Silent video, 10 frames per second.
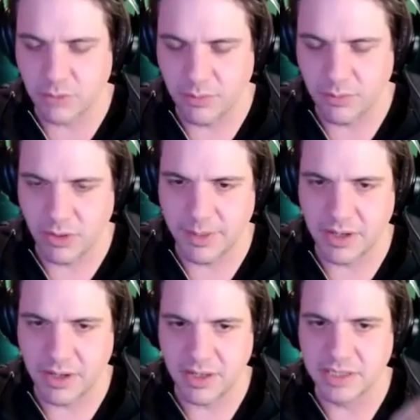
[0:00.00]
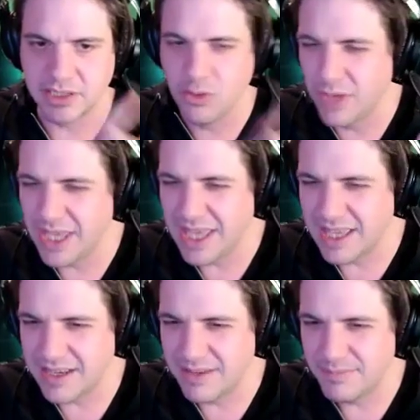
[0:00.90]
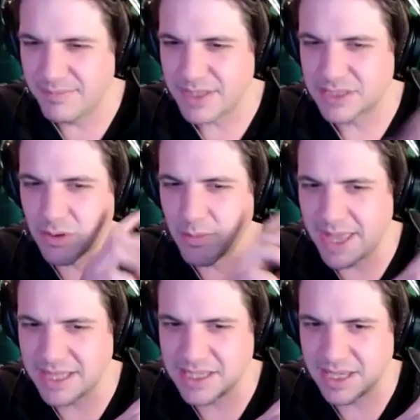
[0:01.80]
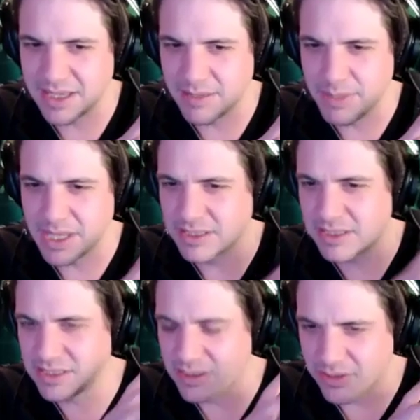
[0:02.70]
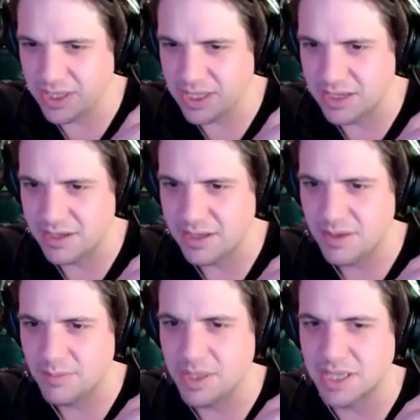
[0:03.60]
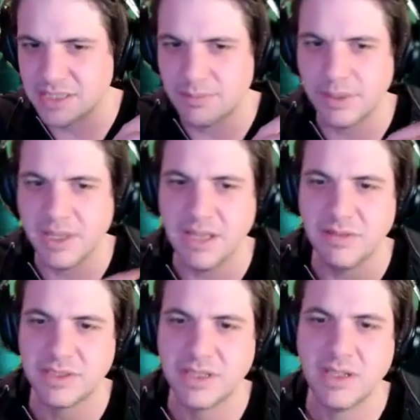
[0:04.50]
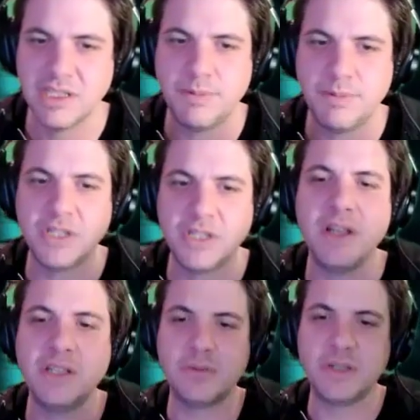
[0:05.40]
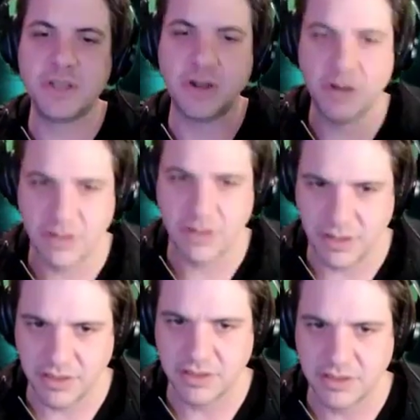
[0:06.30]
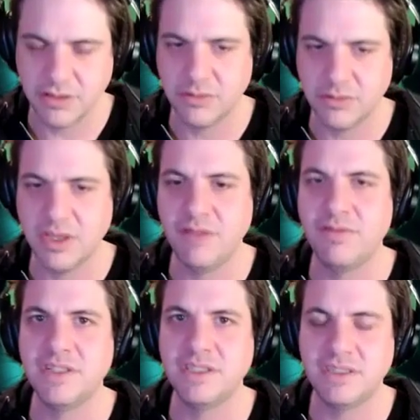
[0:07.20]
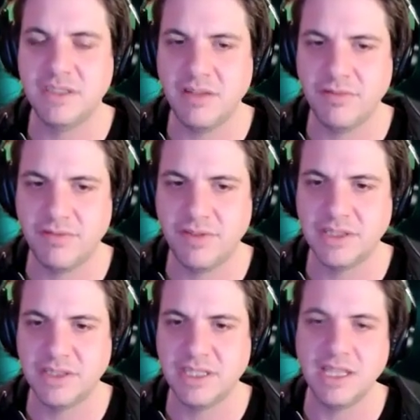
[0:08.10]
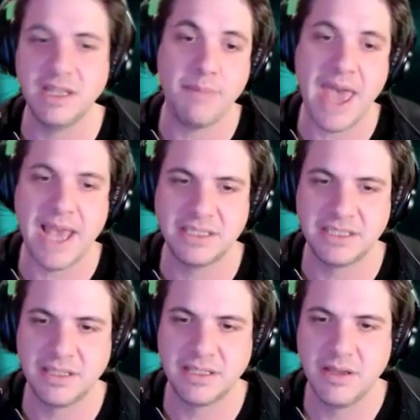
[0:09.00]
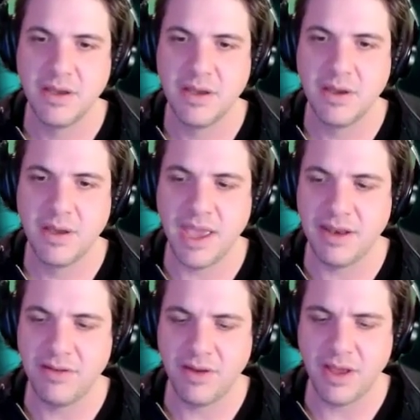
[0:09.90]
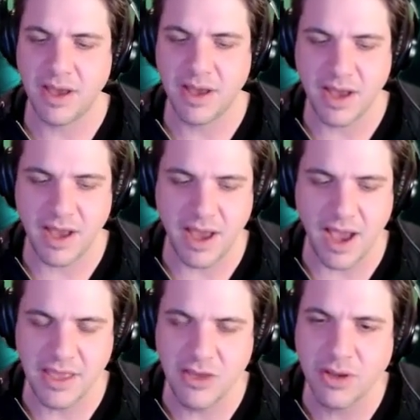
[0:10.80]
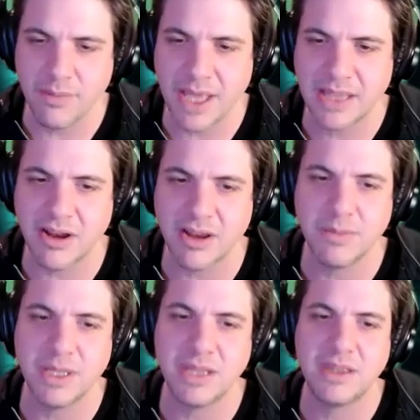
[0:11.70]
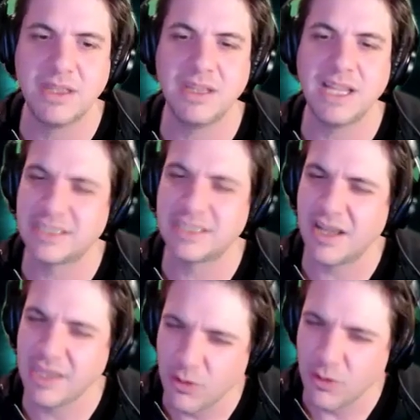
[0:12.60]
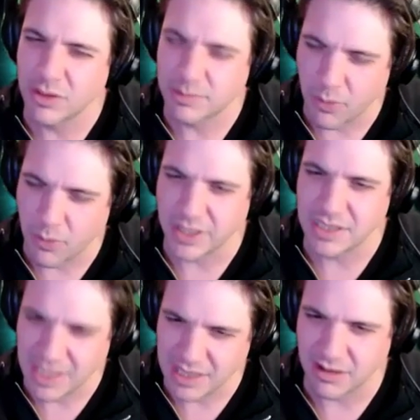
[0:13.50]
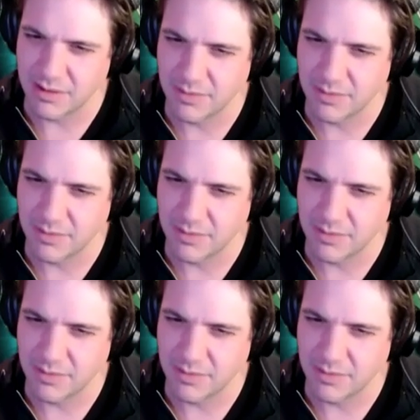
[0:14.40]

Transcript: Wilber is Jungian, it's romantic because it's Jungian, because it believes spirituality is return to infancy in the past. And you could make the argument that that's not Jung's point either.